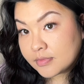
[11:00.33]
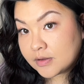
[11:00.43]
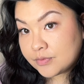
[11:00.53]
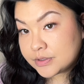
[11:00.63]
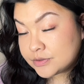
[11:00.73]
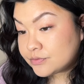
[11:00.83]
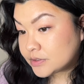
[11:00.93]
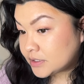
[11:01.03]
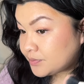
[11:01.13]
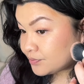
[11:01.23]
I want a
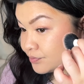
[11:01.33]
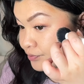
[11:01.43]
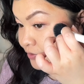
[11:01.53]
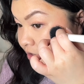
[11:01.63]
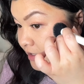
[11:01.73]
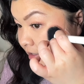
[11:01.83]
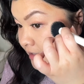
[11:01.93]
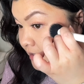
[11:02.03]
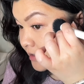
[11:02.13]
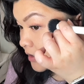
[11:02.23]
really
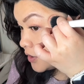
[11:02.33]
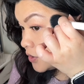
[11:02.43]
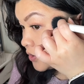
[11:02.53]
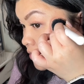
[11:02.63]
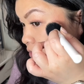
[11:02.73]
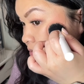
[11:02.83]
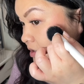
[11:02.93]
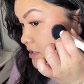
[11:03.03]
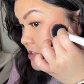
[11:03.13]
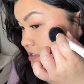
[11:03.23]
pretty,
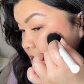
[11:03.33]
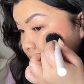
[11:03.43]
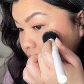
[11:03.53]
luminous,